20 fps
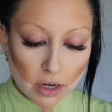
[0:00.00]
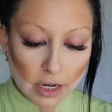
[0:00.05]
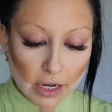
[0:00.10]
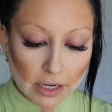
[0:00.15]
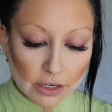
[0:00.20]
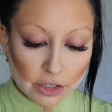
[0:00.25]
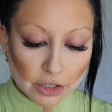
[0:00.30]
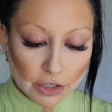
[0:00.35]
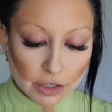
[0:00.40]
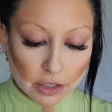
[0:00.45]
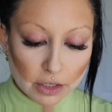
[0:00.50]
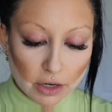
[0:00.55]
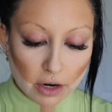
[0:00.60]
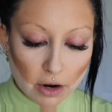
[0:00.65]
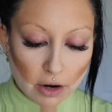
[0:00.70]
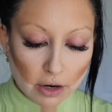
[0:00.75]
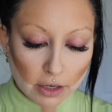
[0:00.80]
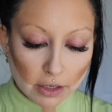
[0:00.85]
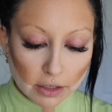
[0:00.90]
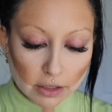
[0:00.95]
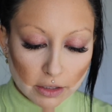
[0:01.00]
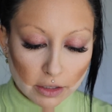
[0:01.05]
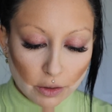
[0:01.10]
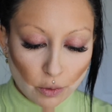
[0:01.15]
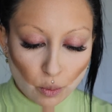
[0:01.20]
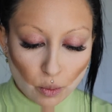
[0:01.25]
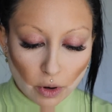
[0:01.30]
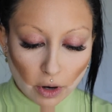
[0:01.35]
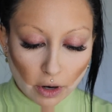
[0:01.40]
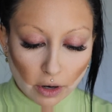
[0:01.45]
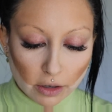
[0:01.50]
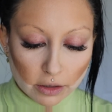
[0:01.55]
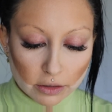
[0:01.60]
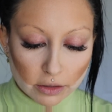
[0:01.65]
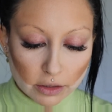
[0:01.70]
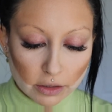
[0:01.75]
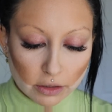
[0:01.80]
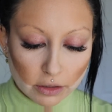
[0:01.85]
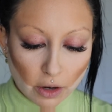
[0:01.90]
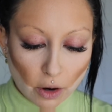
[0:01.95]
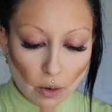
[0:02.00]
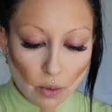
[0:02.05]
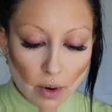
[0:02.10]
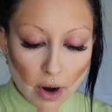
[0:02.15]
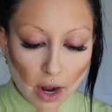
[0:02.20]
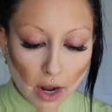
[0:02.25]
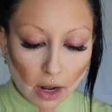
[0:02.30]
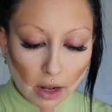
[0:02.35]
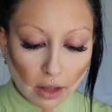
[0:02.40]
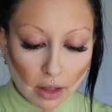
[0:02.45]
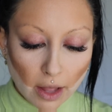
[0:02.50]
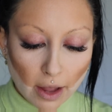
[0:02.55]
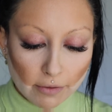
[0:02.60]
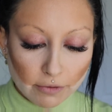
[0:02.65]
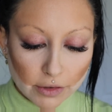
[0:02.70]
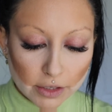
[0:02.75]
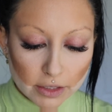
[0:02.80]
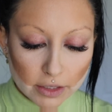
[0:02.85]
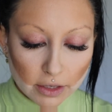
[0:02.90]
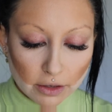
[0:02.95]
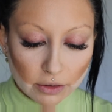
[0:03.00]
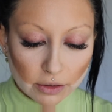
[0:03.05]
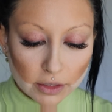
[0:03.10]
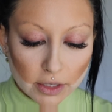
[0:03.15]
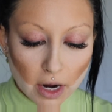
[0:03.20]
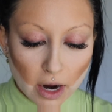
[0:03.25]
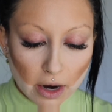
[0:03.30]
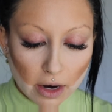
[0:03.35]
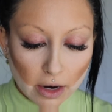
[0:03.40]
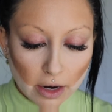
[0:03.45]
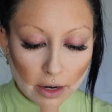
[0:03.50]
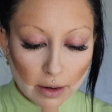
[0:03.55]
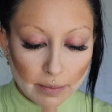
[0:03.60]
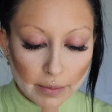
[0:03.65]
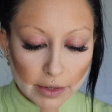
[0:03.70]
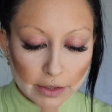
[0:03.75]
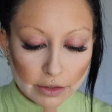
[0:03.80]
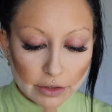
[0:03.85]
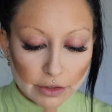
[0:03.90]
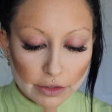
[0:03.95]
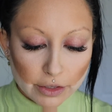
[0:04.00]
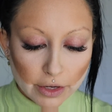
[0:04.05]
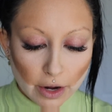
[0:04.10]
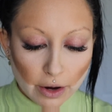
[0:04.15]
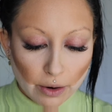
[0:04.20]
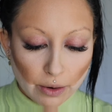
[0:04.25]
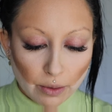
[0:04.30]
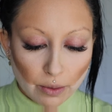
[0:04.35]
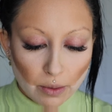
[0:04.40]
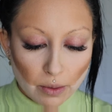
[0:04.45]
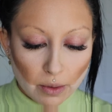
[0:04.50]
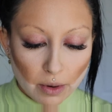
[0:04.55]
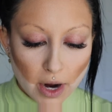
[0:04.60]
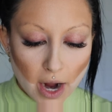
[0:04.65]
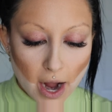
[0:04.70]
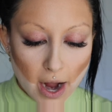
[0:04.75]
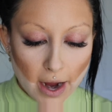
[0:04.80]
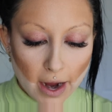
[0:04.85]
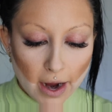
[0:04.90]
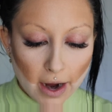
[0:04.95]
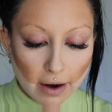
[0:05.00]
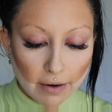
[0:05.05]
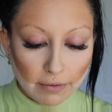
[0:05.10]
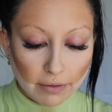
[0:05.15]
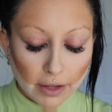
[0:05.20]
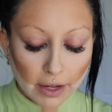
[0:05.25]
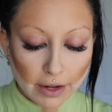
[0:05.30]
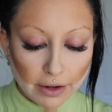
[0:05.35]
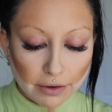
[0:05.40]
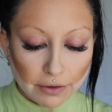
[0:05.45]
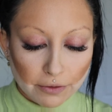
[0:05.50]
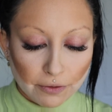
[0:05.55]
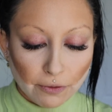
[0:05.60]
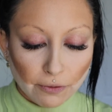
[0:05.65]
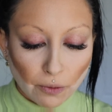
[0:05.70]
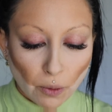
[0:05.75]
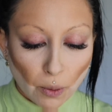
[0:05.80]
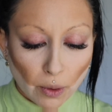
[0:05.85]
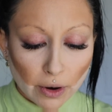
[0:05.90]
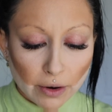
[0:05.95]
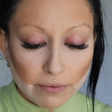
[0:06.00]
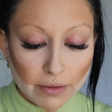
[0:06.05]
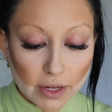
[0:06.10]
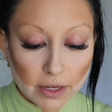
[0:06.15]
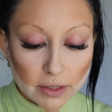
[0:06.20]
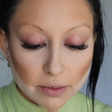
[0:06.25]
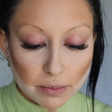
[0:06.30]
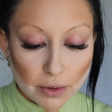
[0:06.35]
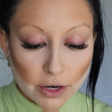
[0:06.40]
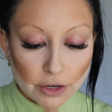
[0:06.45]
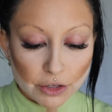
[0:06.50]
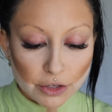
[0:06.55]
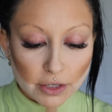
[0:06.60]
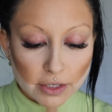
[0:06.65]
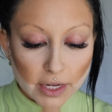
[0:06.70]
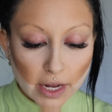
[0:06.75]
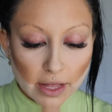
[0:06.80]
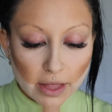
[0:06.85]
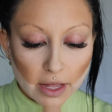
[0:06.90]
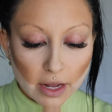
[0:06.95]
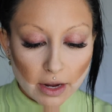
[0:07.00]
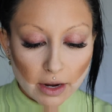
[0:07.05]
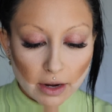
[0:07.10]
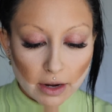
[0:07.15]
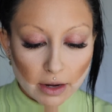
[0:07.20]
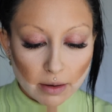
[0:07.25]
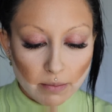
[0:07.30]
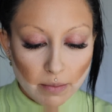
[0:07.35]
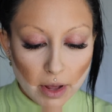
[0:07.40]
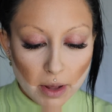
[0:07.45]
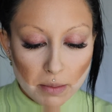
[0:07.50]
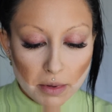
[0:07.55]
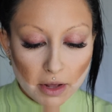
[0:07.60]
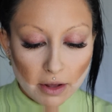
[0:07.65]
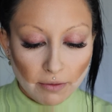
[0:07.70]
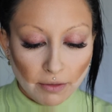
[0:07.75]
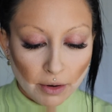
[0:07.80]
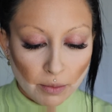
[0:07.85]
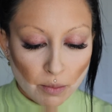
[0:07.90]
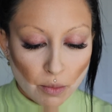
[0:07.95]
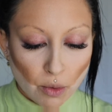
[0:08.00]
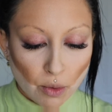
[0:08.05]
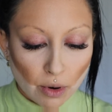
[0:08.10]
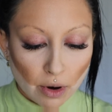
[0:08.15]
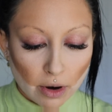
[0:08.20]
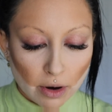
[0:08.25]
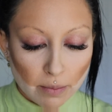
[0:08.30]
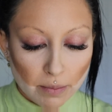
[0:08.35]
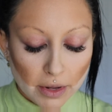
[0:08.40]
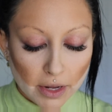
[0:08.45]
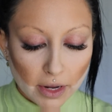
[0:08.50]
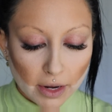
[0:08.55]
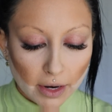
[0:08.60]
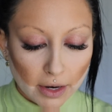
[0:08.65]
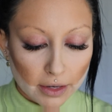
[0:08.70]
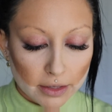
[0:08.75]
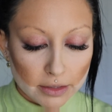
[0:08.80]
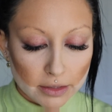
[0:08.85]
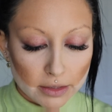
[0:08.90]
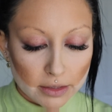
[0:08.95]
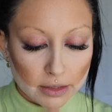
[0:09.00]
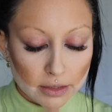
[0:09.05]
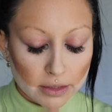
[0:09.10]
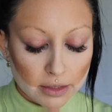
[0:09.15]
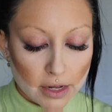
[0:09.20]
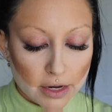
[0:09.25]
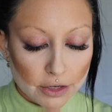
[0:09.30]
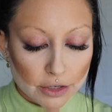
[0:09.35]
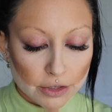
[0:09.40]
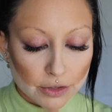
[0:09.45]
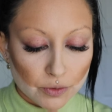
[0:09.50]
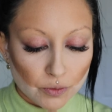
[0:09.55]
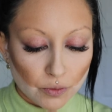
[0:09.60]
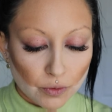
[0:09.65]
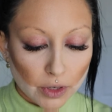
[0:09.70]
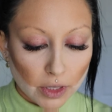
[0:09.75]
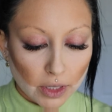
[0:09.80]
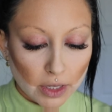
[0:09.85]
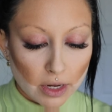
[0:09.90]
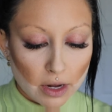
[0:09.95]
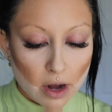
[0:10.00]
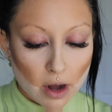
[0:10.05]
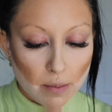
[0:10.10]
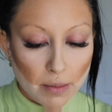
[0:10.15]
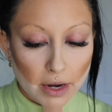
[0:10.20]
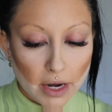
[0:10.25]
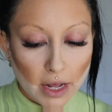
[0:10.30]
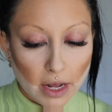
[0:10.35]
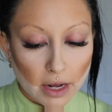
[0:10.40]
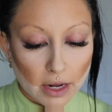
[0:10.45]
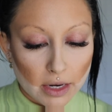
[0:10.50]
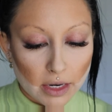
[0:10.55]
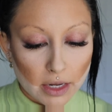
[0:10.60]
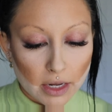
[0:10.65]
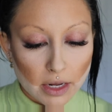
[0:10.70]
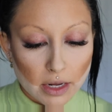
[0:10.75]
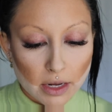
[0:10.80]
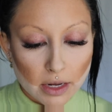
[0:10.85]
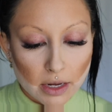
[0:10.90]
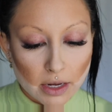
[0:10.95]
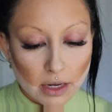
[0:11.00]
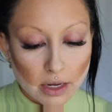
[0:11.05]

It just honestly works so well every single time. So I have like four of these brushes, I think, maybe even more, because they just really come in handy.